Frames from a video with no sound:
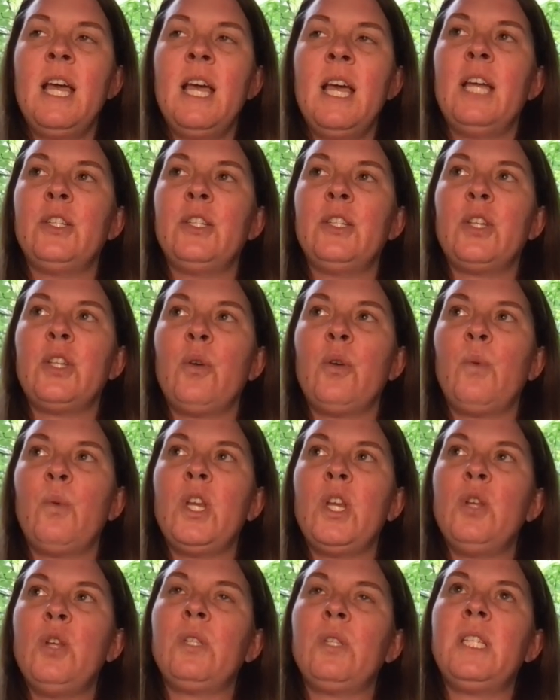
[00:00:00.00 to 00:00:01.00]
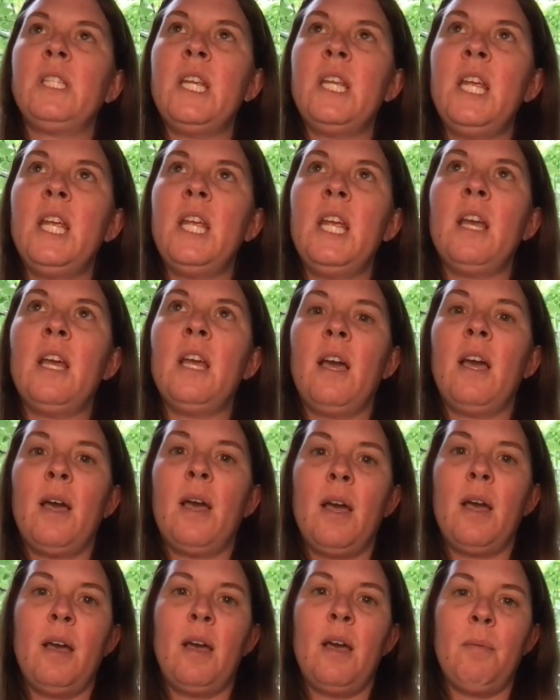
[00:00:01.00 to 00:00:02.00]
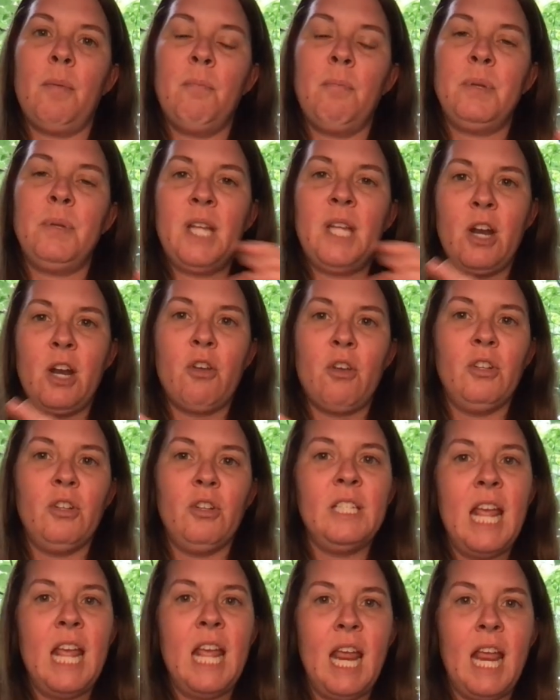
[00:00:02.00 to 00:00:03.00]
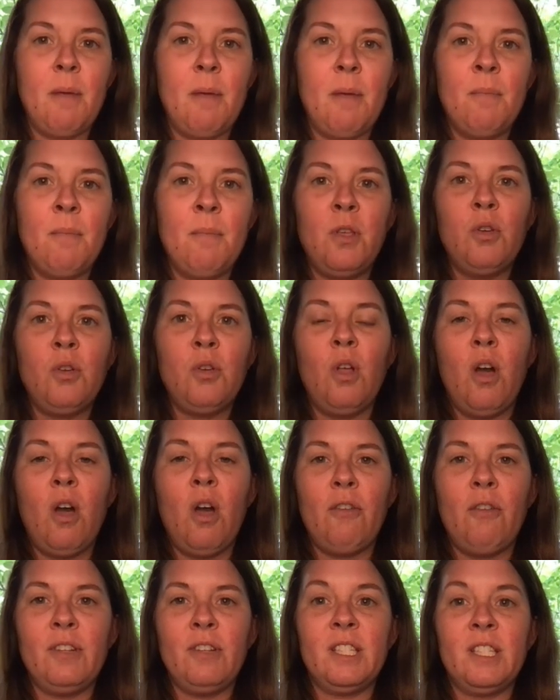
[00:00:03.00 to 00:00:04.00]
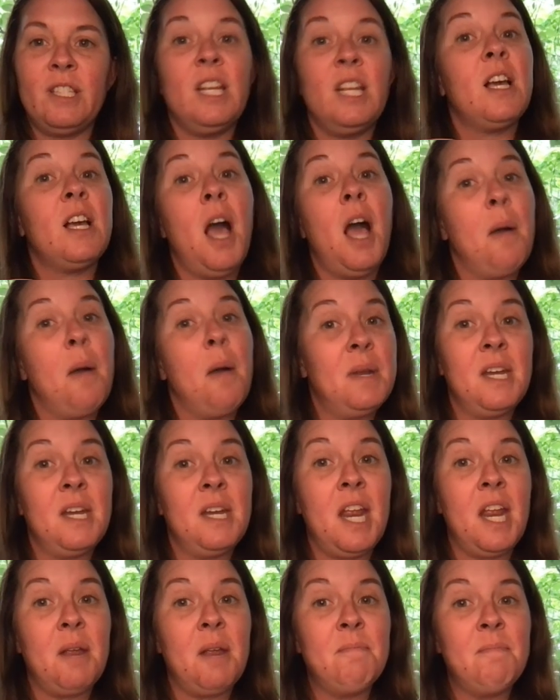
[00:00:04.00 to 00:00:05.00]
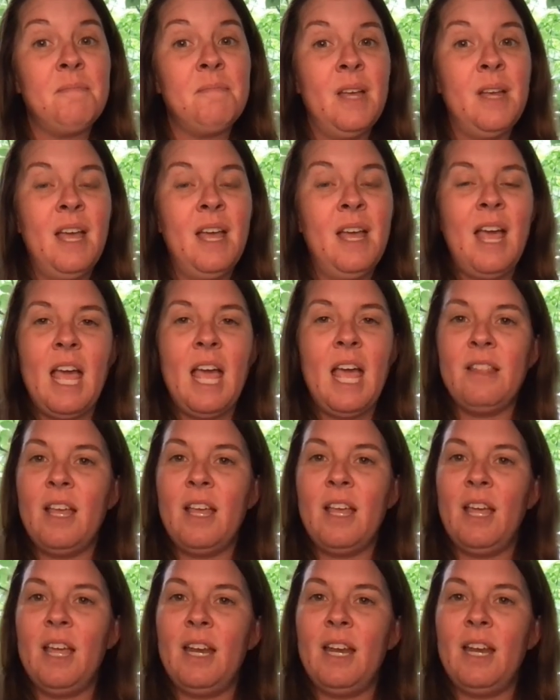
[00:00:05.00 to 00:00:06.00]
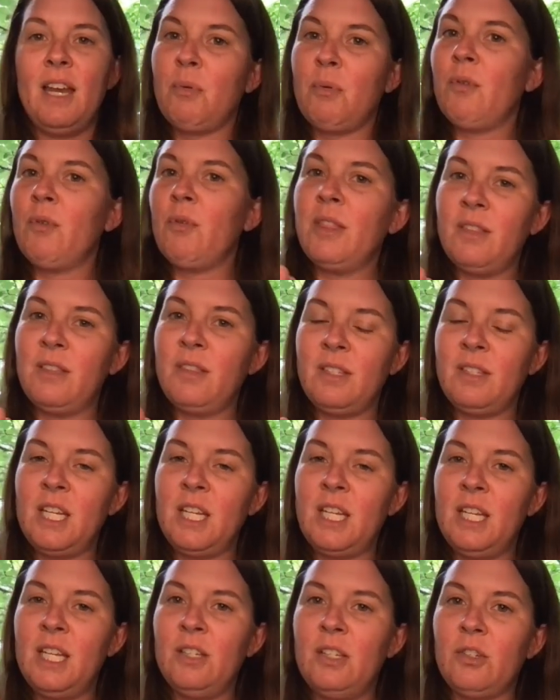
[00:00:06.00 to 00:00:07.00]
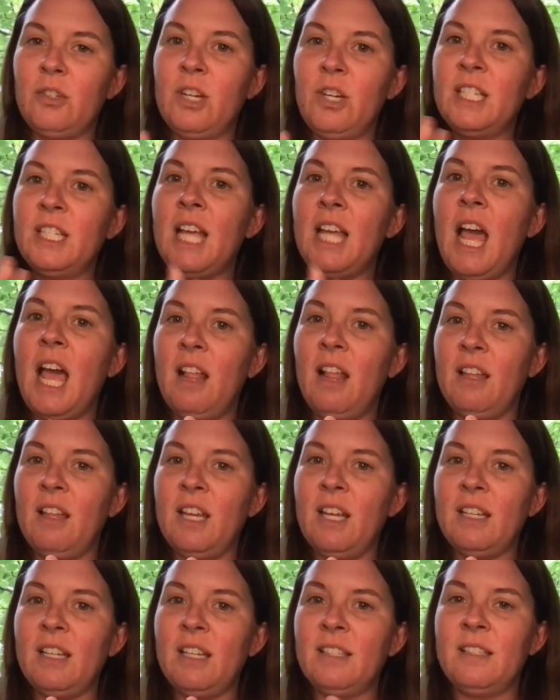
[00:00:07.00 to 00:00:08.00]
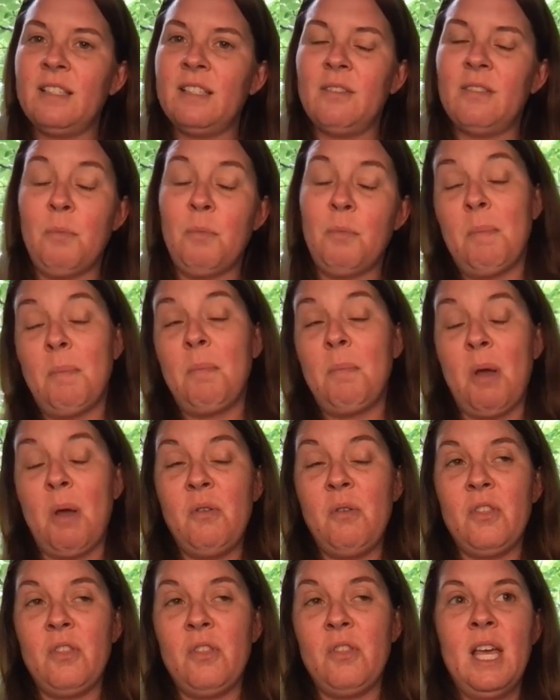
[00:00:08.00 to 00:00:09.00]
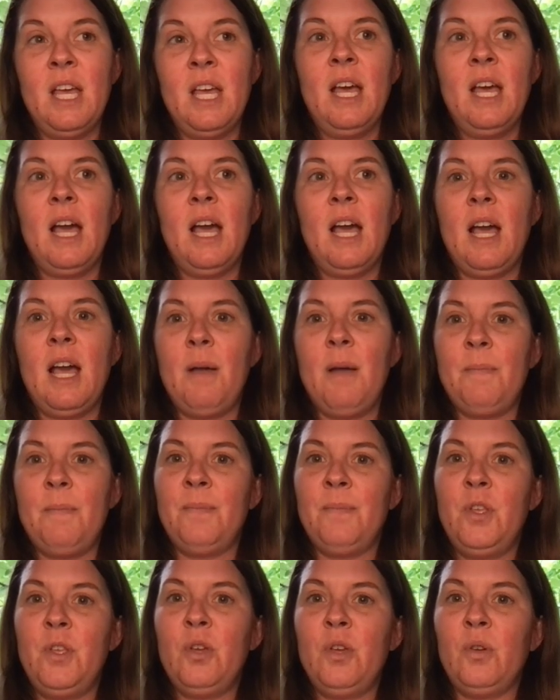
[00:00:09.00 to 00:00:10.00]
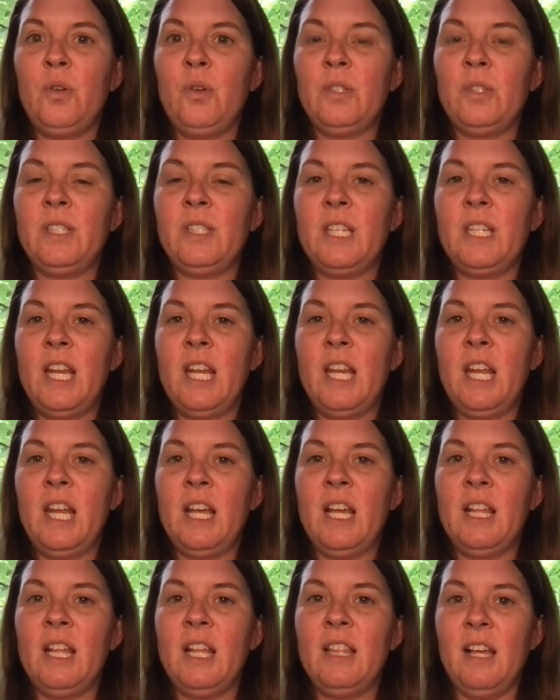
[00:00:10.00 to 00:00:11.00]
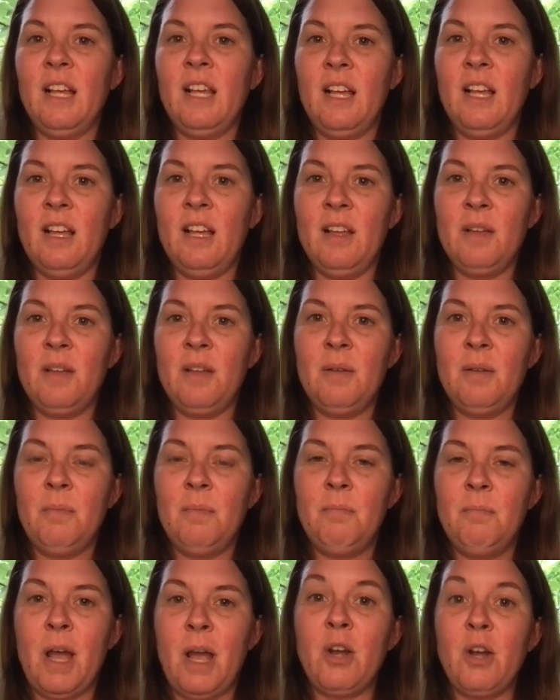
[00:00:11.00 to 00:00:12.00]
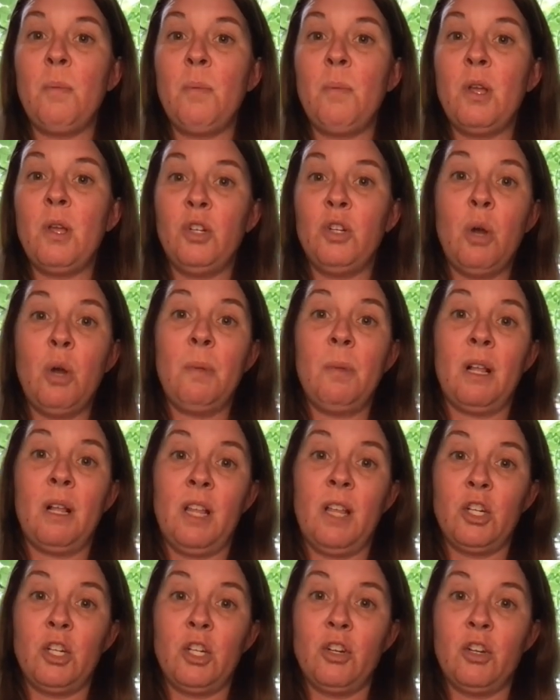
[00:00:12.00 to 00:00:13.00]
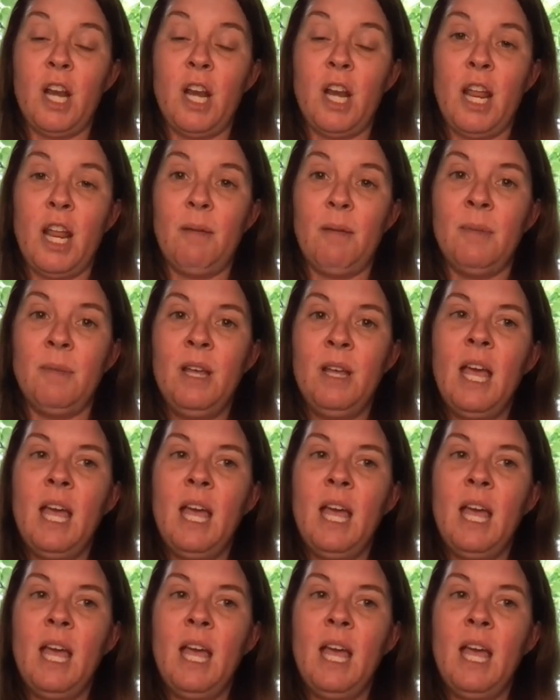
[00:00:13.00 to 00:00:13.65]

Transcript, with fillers: And so when you see a botanical name, you'll often see a common name, and then in parentheses or in italics, or maybe both, um, you'll see the binomial nomenclature name.